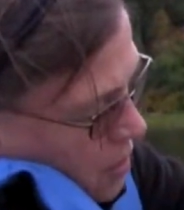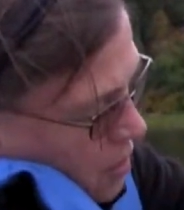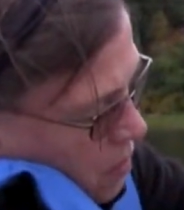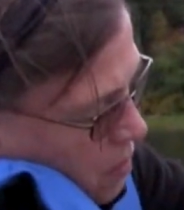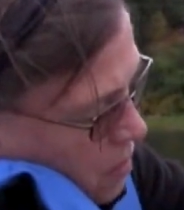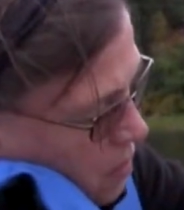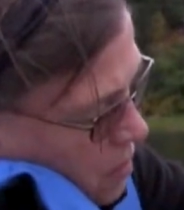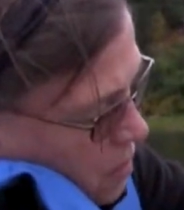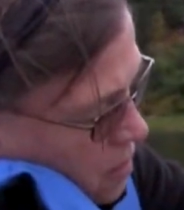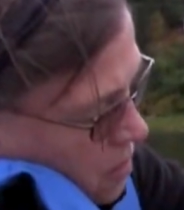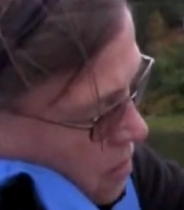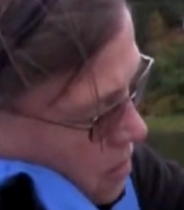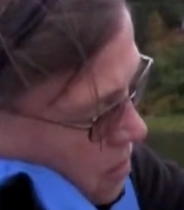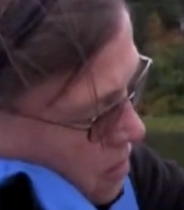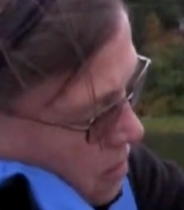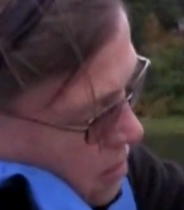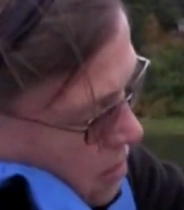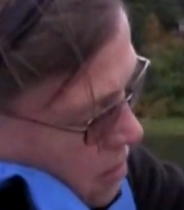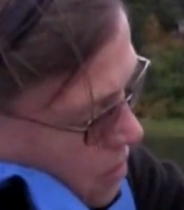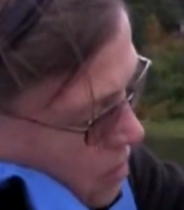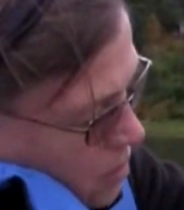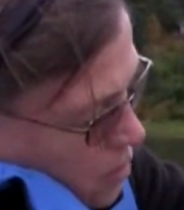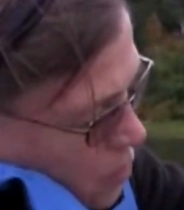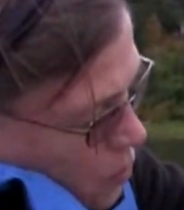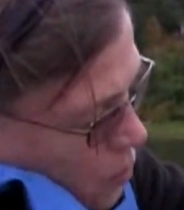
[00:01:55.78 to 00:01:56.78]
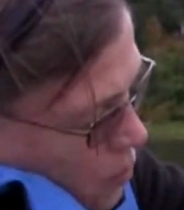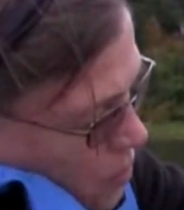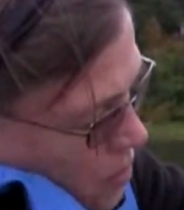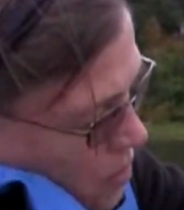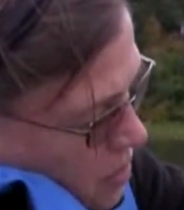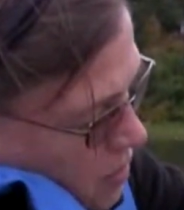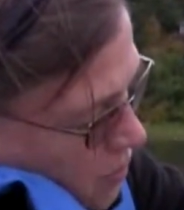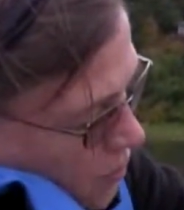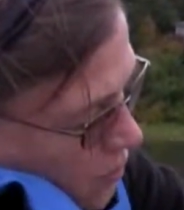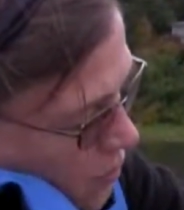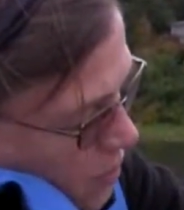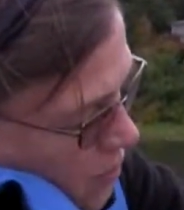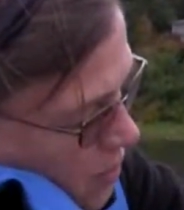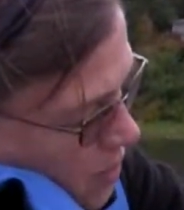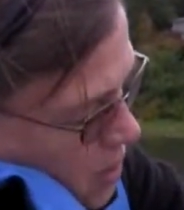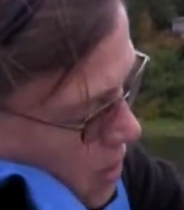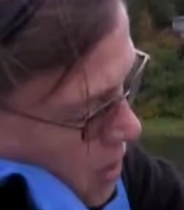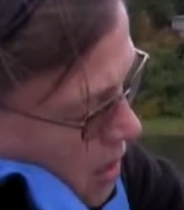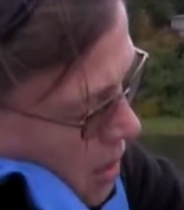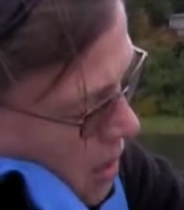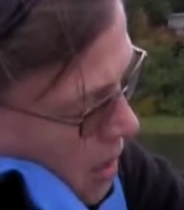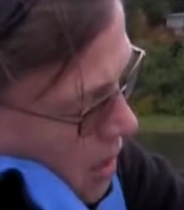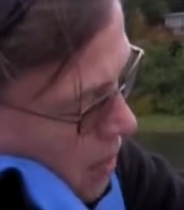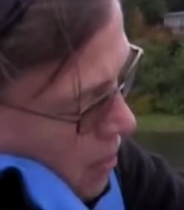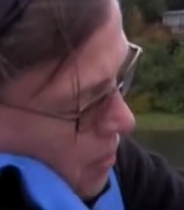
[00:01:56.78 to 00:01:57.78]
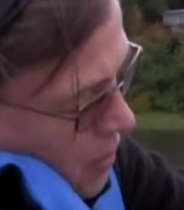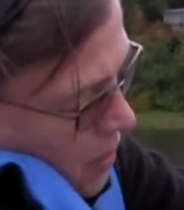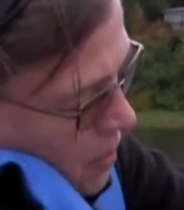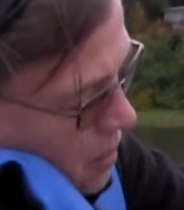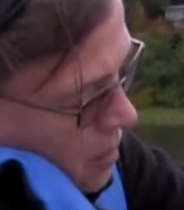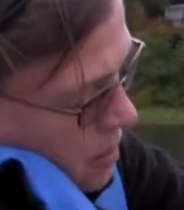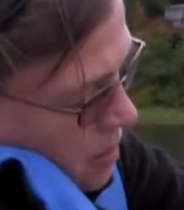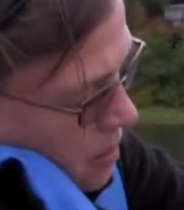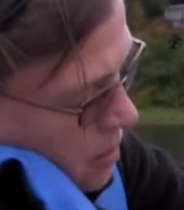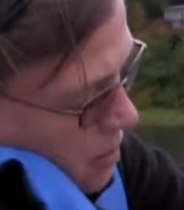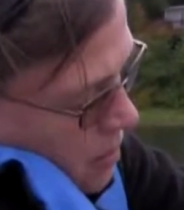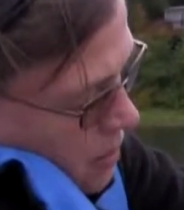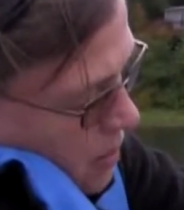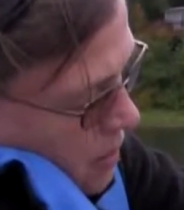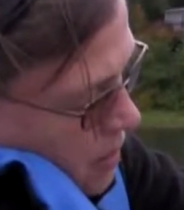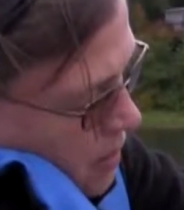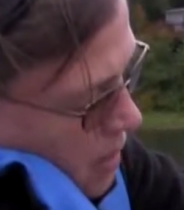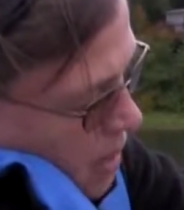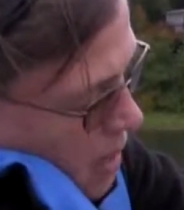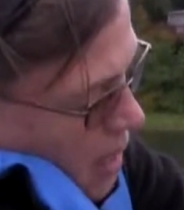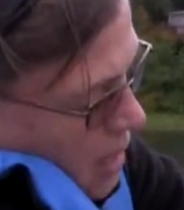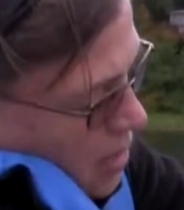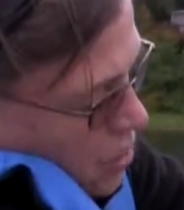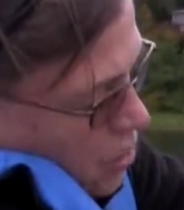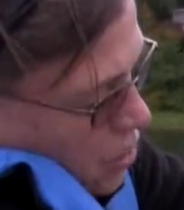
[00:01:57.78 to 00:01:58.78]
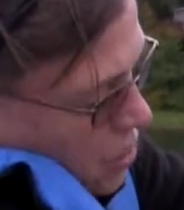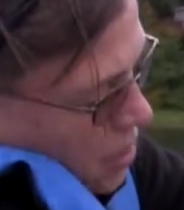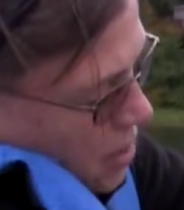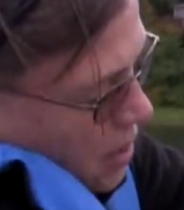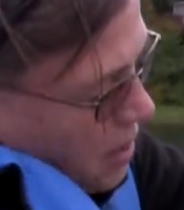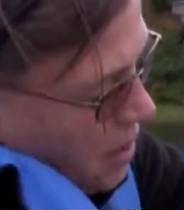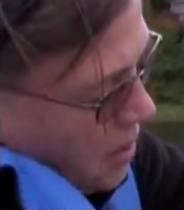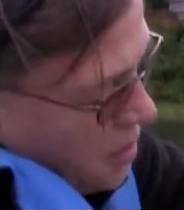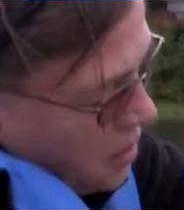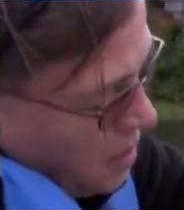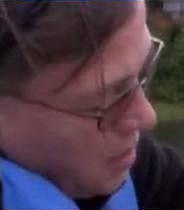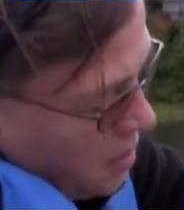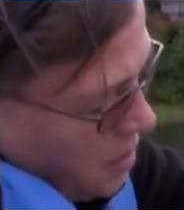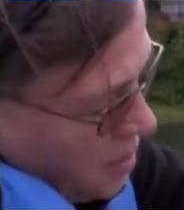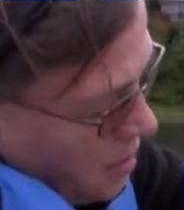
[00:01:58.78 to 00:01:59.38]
always squeeze it from the top and it agitates the